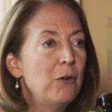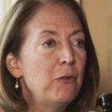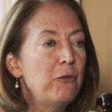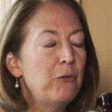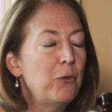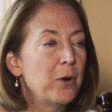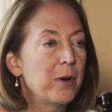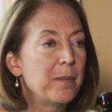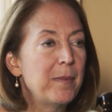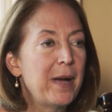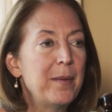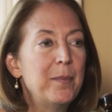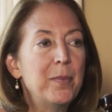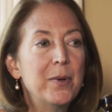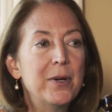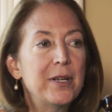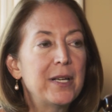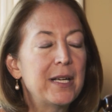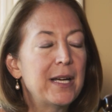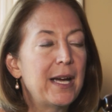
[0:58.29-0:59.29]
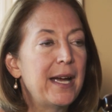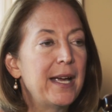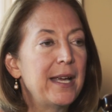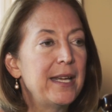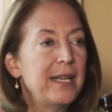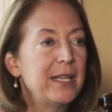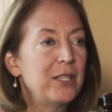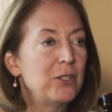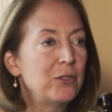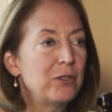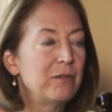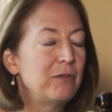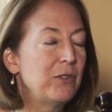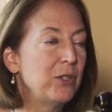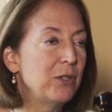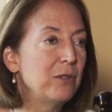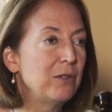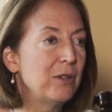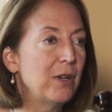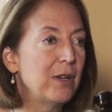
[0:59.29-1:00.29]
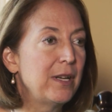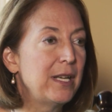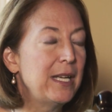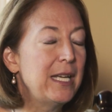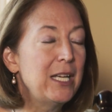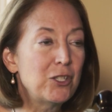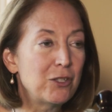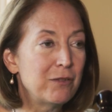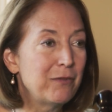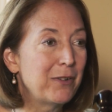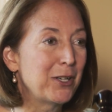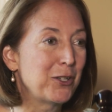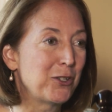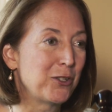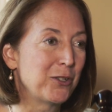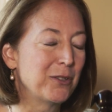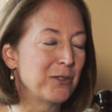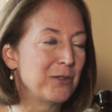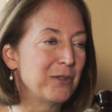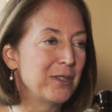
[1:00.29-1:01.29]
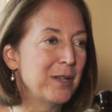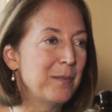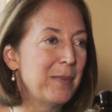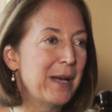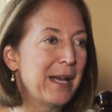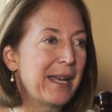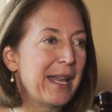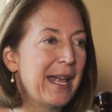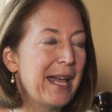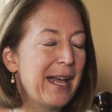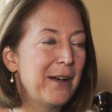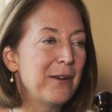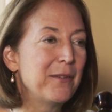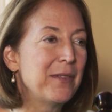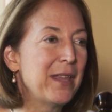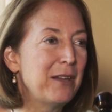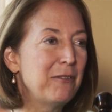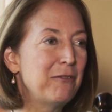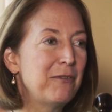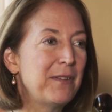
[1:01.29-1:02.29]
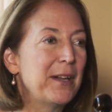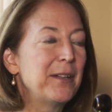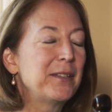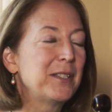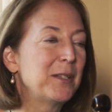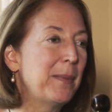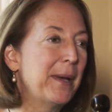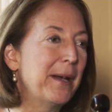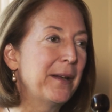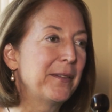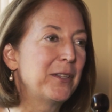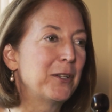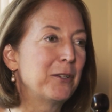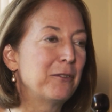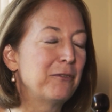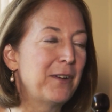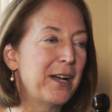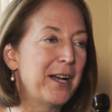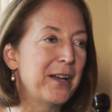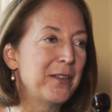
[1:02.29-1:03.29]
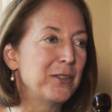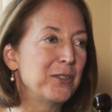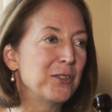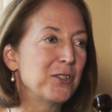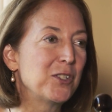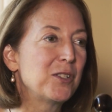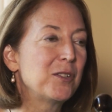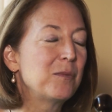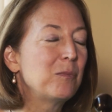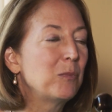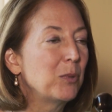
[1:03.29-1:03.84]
For my book, I interviewed each of our children about how they felt about their father's